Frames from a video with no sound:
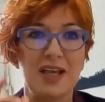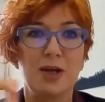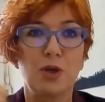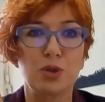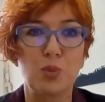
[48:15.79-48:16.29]

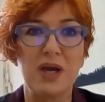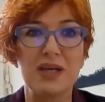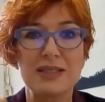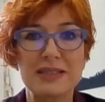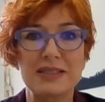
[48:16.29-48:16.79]
not
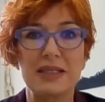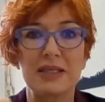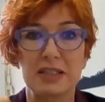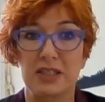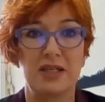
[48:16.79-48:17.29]
one
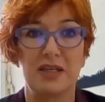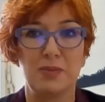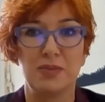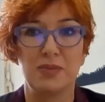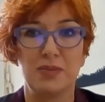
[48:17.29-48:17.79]
single
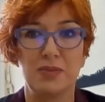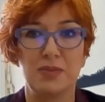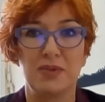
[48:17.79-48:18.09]
time,